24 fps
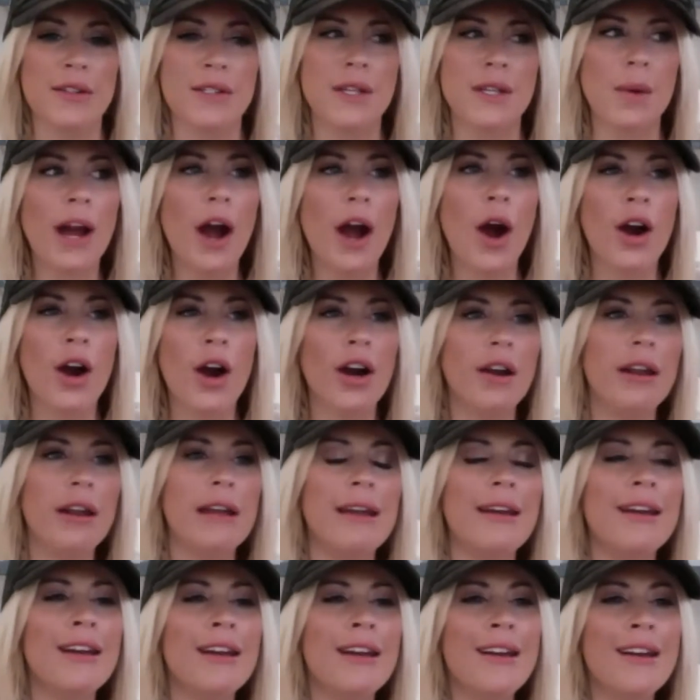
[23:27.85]
So I
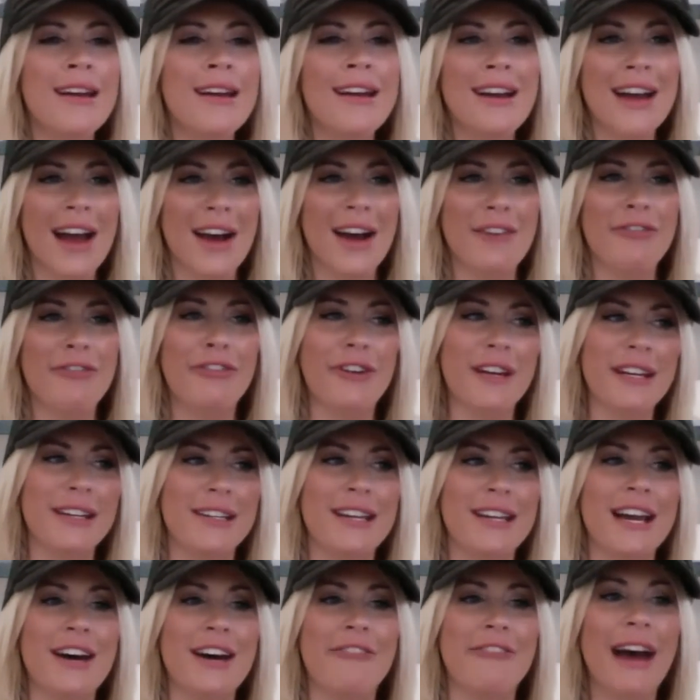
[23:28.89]
already, funny
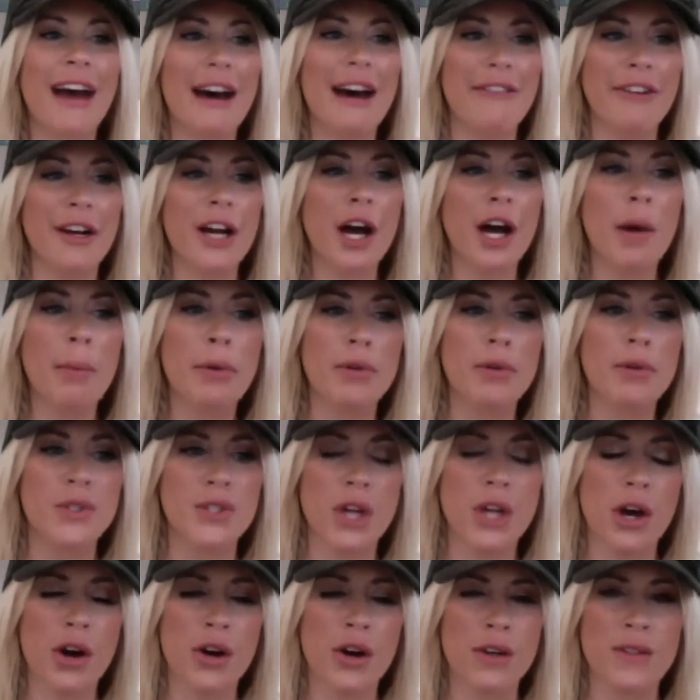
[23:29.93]
enough, have a couple
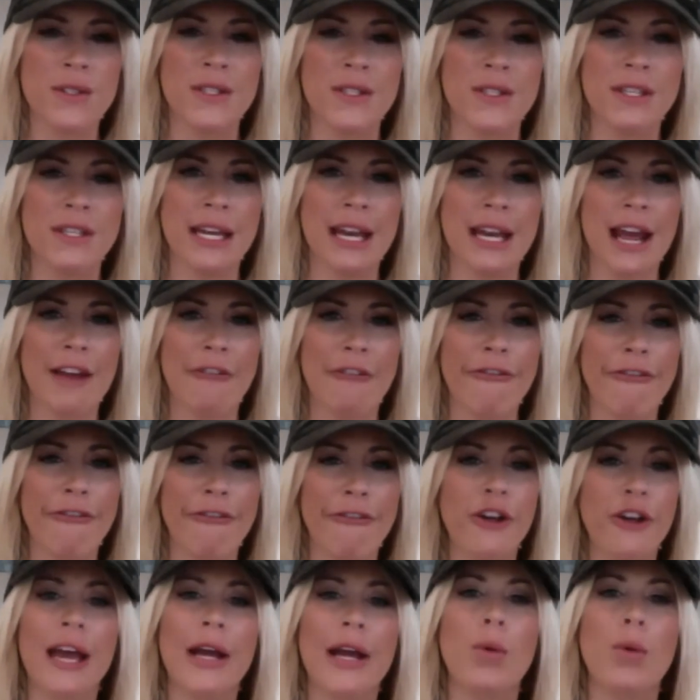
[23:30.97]
songs that I
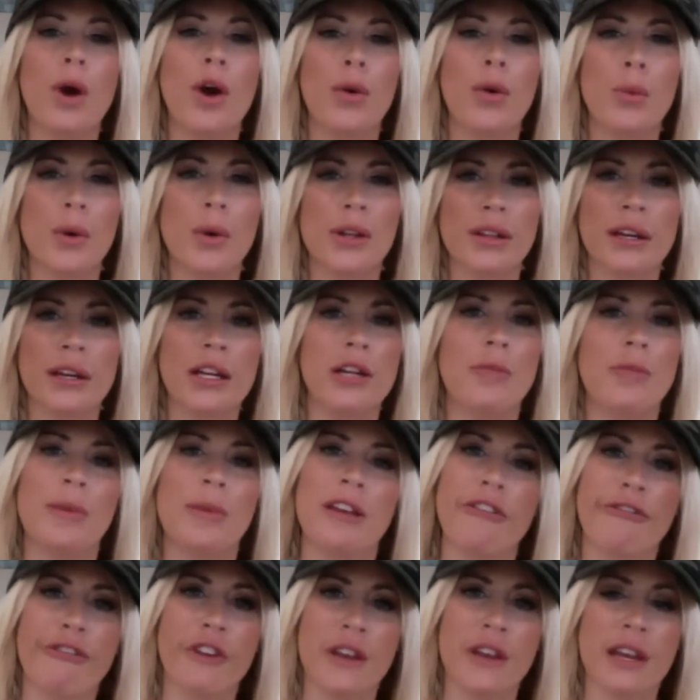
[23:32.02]
feel like are really going to
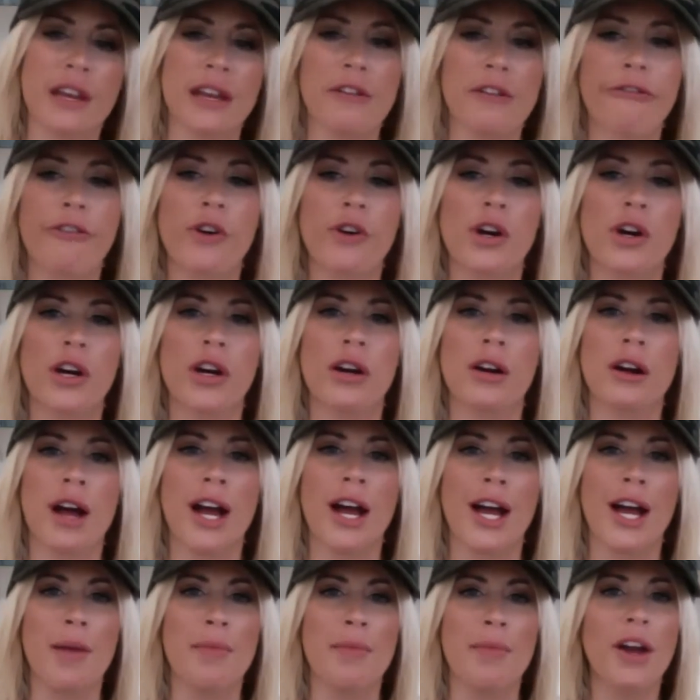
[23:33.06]
be fitting for
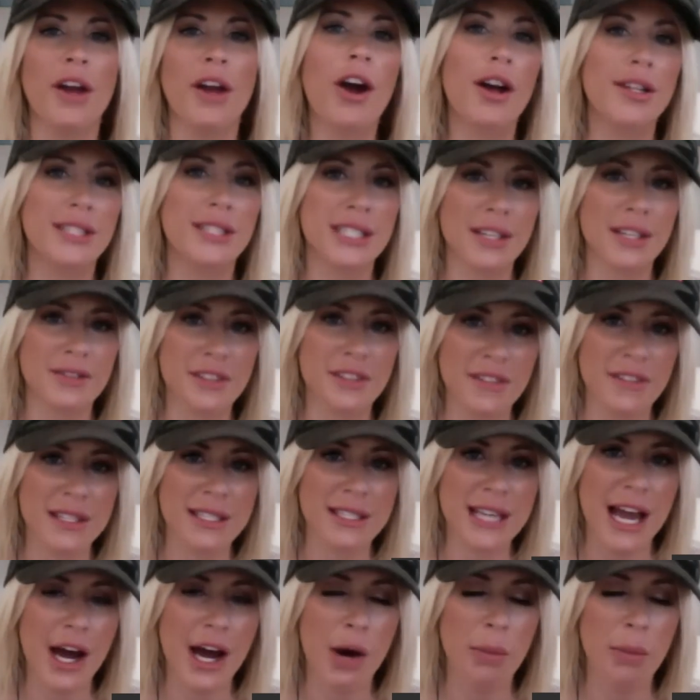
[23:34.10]
the concept of
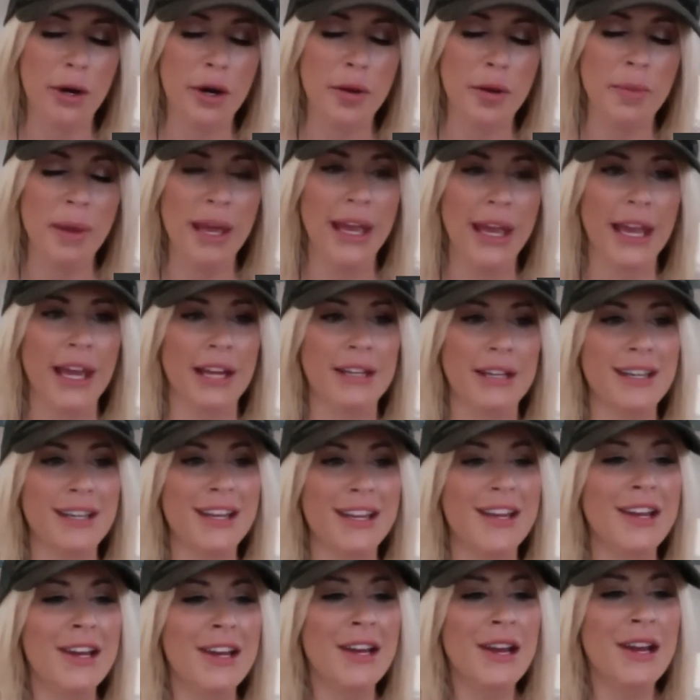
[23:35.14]
this album, and
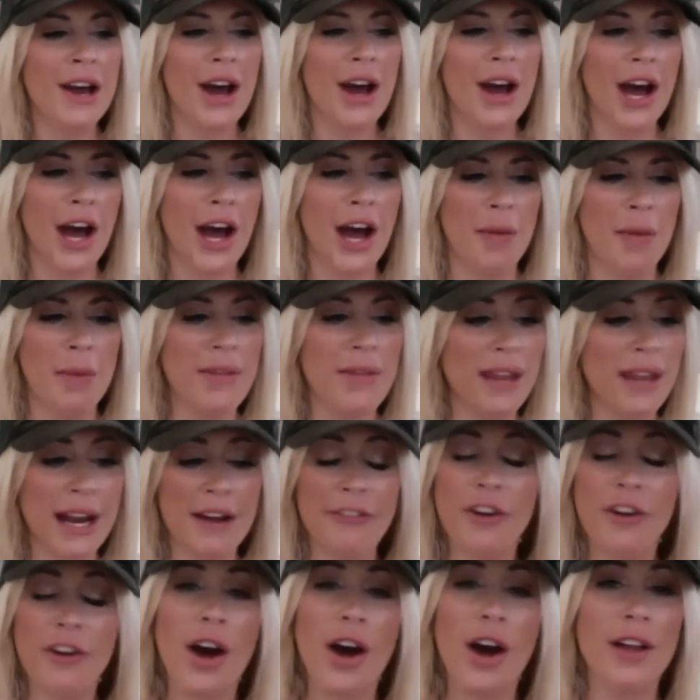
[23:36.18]
then
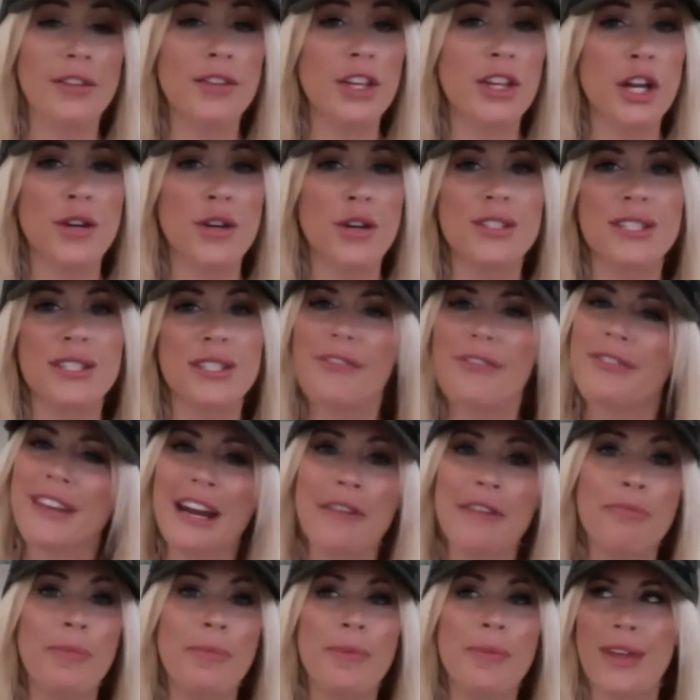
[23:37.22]
I've got, you know, stuff
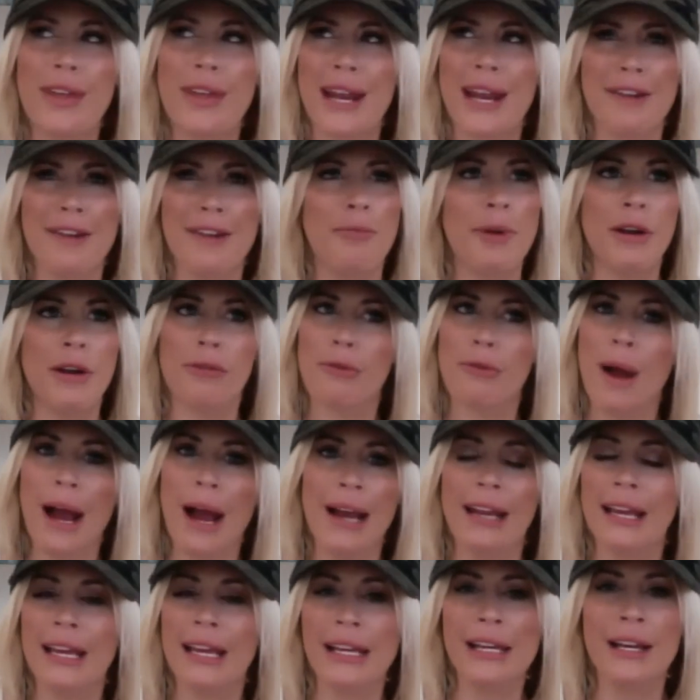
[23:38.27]
that I've been
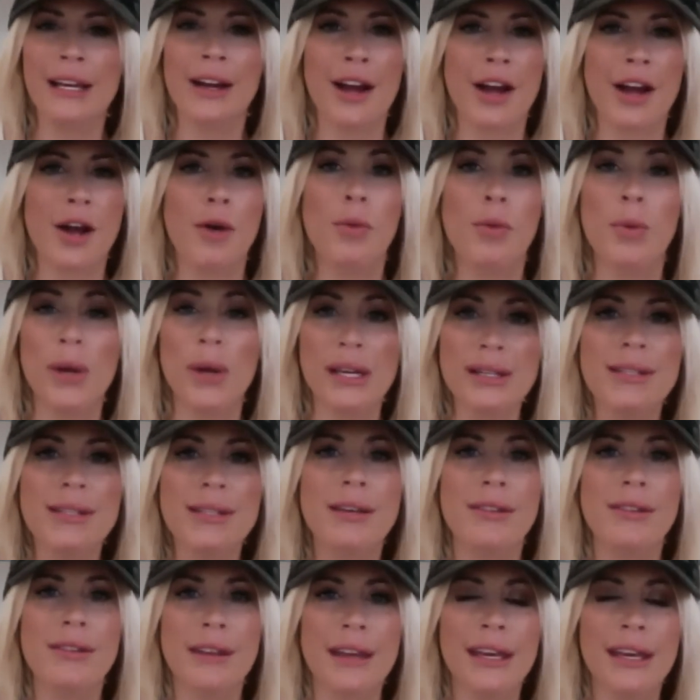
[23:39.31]
writing
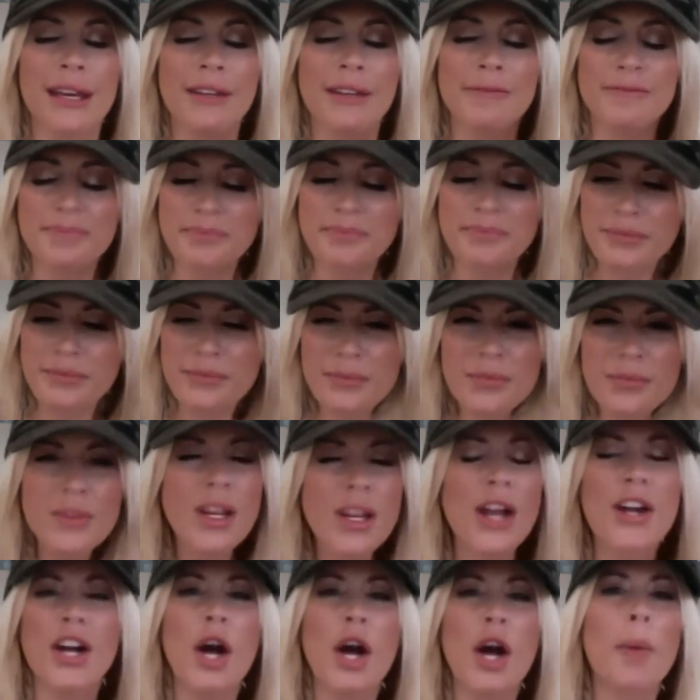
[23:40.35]
recently, and
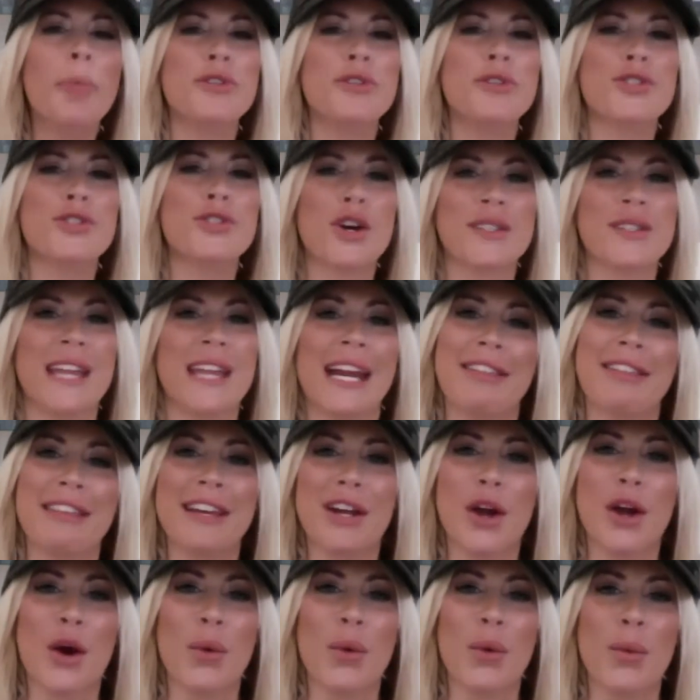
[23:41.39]
a couple songs that I
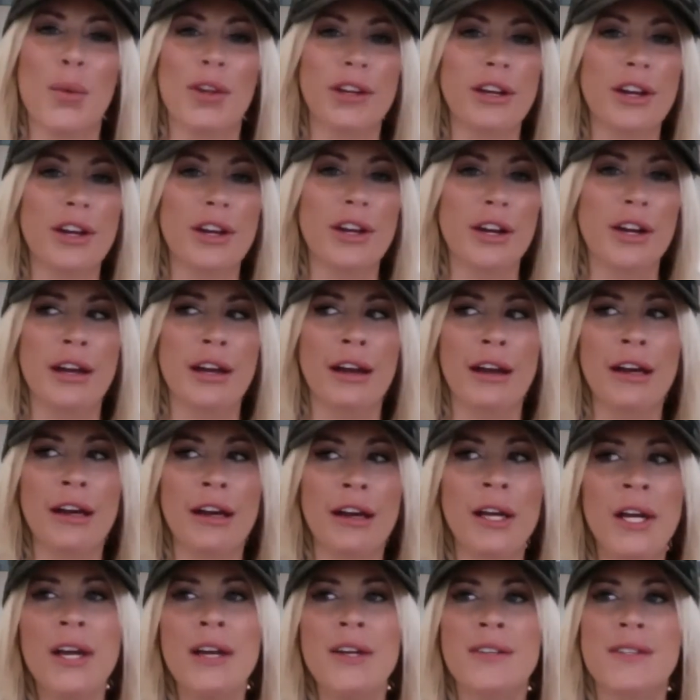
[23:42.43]
think are really going to
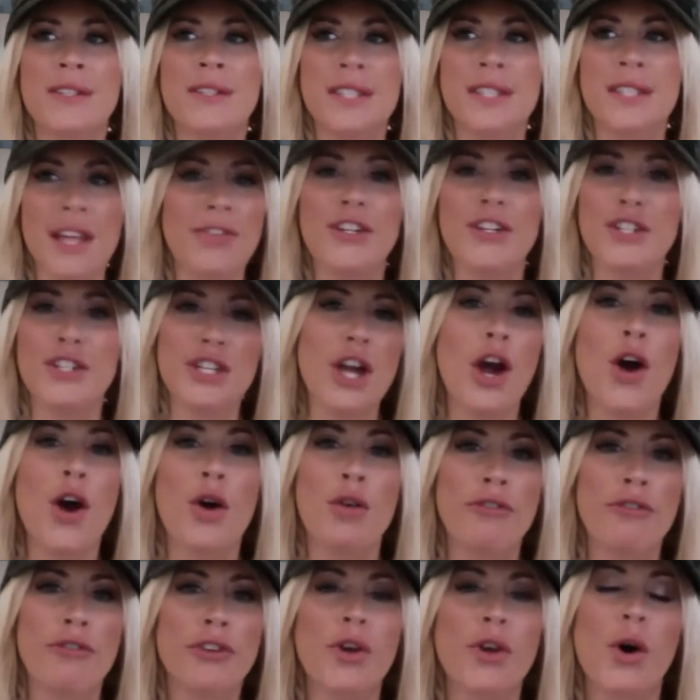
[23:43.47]
set the
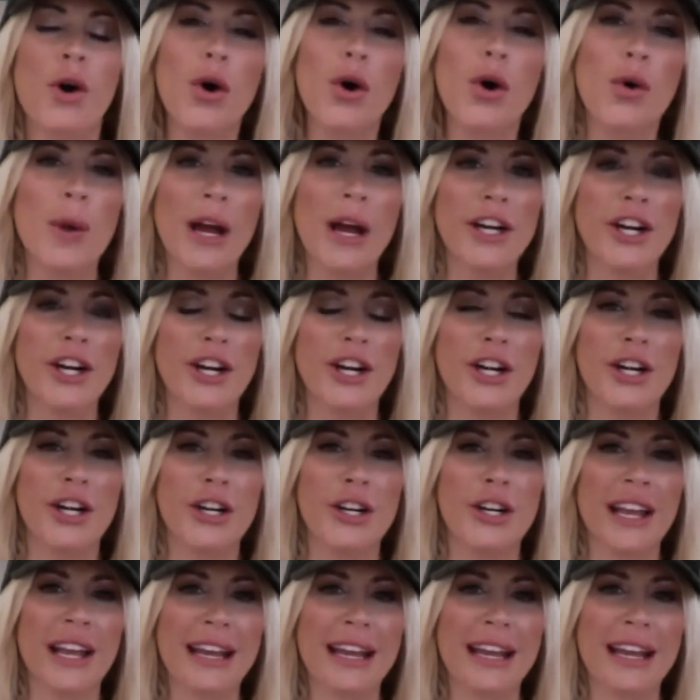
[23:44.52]
tone for the whole record.